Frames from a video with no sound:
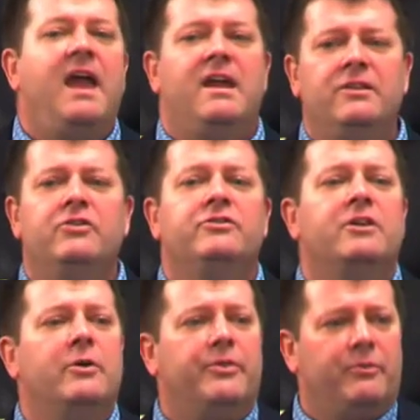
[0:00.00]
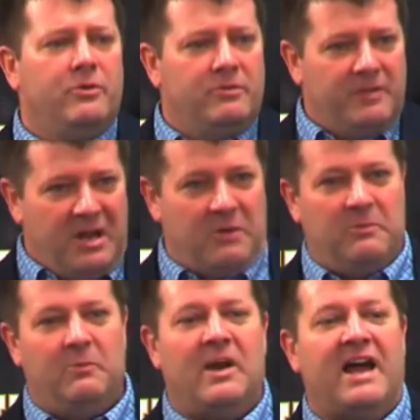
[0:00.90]
And you'd go through, you know,
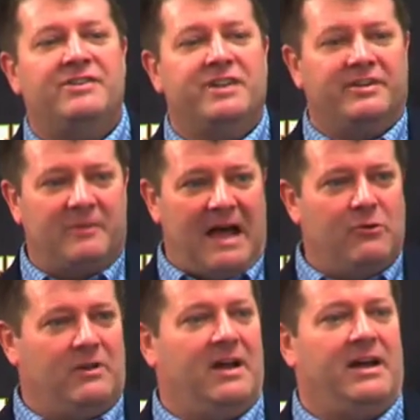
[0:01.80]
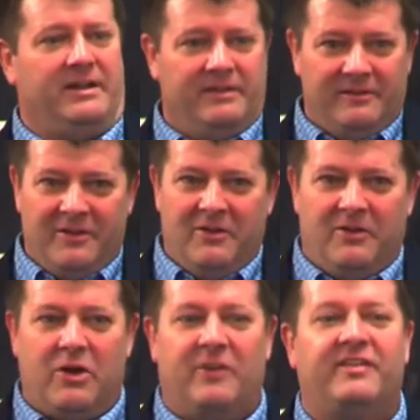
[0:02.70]
what I just outlined,
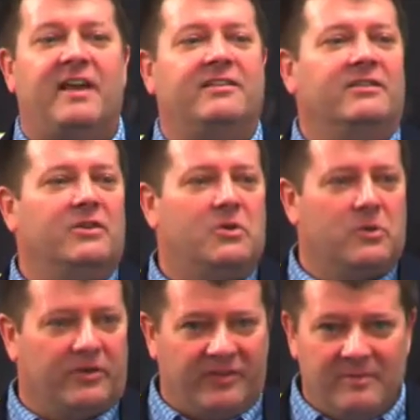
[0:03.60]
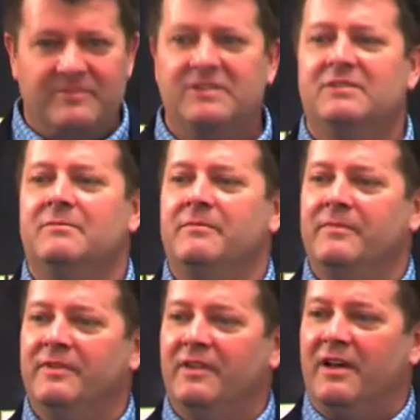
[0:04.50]
you know, assessing the core
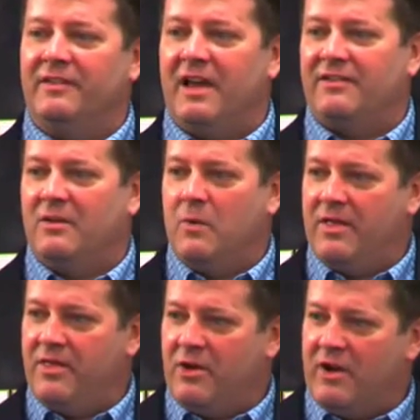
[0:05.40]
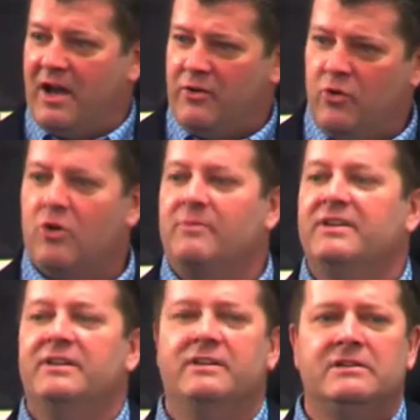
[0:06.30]
symptoms, assessing whether they're
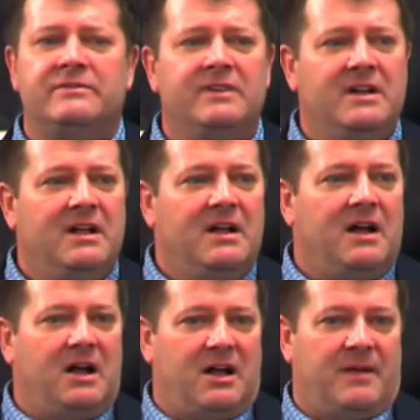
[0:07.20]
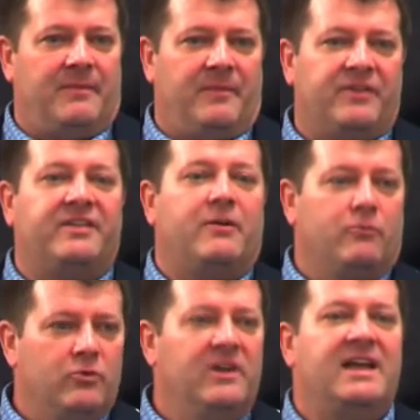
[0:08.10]
non-normative,
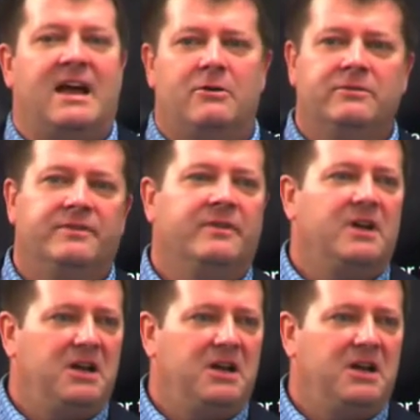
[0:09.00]
ruling out,